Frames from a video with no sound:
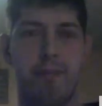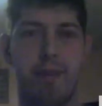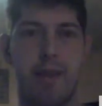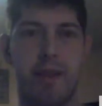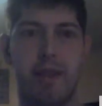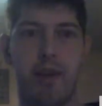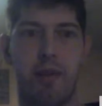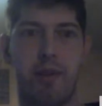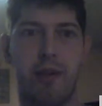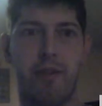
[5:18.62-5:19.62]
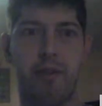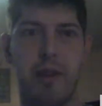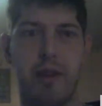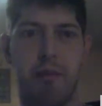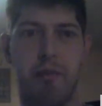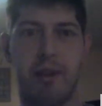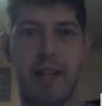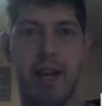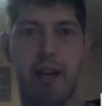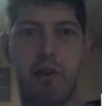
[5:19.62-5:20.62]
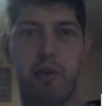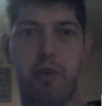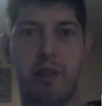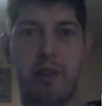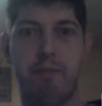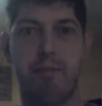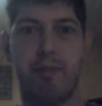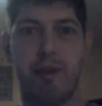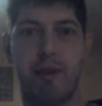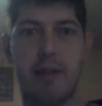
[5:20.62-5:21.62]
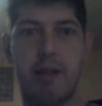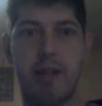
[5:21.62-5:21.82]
things that aren't covered by the broad categories, but